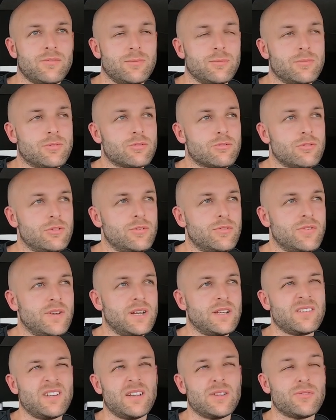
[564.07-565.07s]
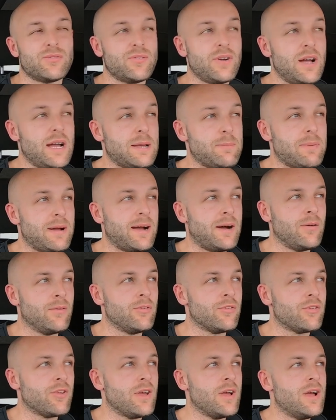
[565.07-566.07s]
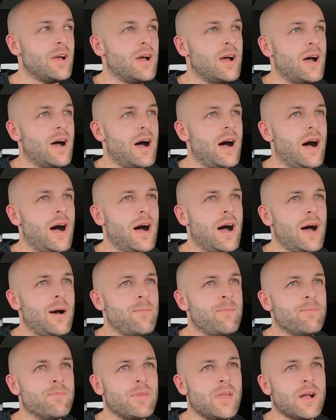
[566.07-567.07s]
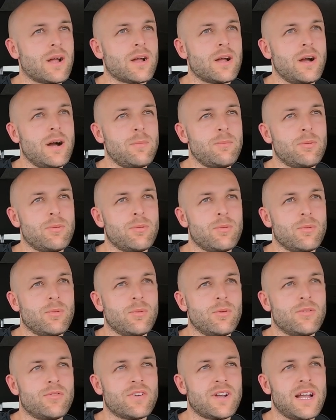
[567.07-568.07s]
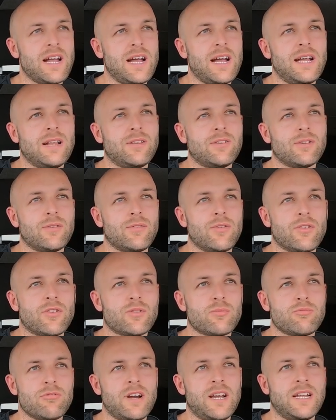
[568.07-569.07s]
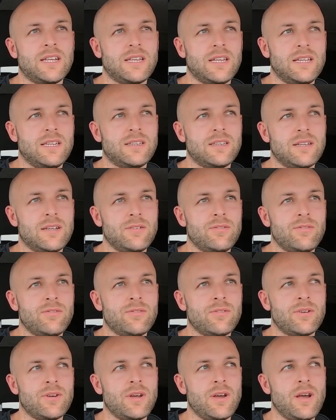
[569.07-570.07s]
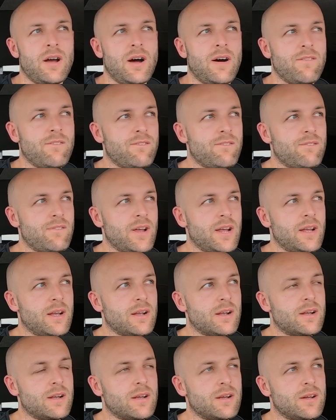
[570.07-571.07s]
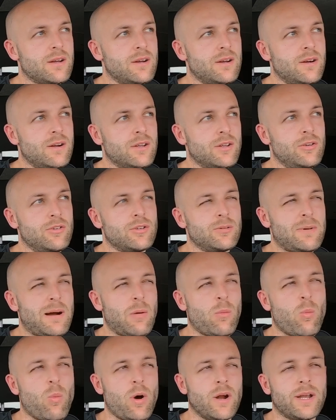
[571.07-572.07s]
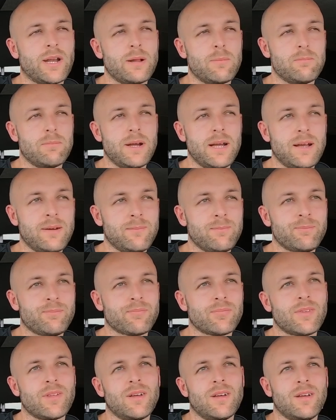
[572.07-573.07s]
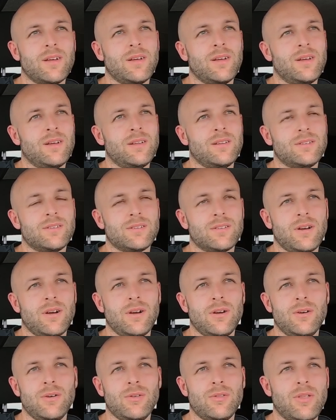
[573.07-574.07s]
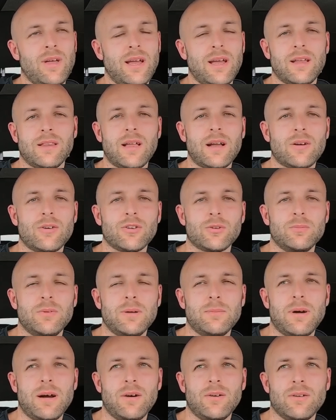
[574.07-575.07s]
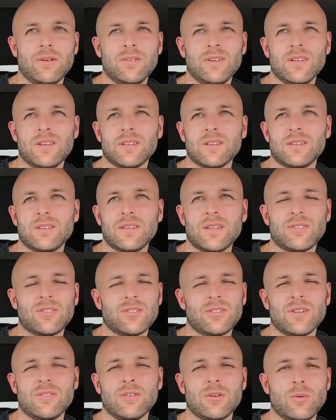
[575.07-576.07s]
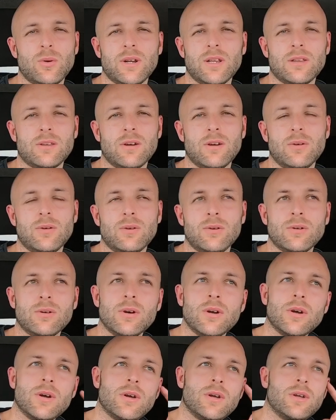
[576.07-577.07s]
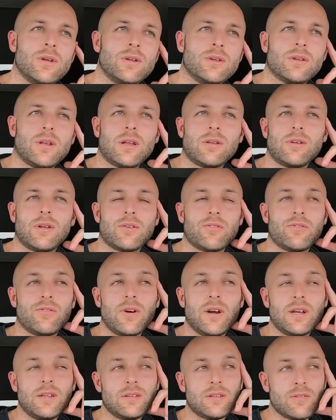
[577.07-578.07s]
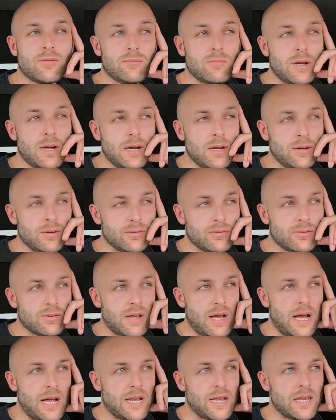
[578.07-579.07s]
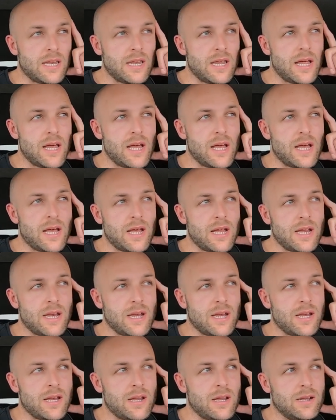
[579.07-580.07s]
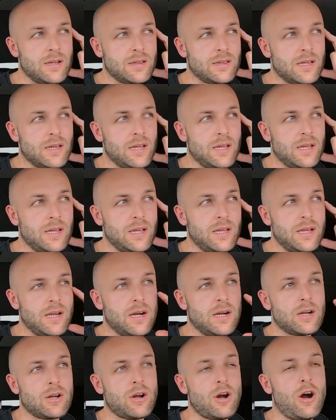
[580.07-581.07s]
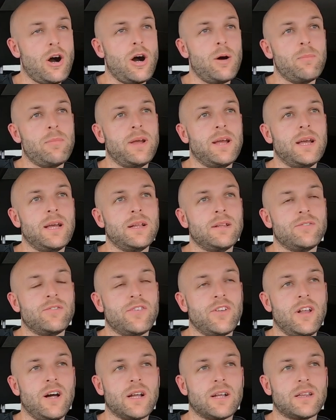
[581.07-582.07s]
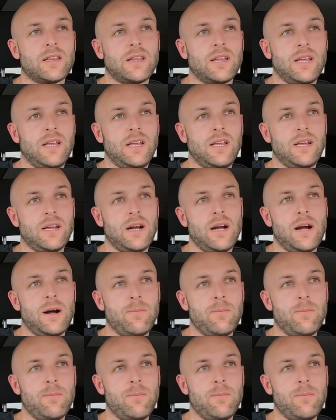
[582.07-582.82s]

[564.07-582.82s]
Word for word: from Screwfix, that's £30. A couple of cans of the spray adhesive. I think I used about one and a bit. So that cost me about, I think, £6 or £7 in total. So that's like £37, and then the carpet for like the,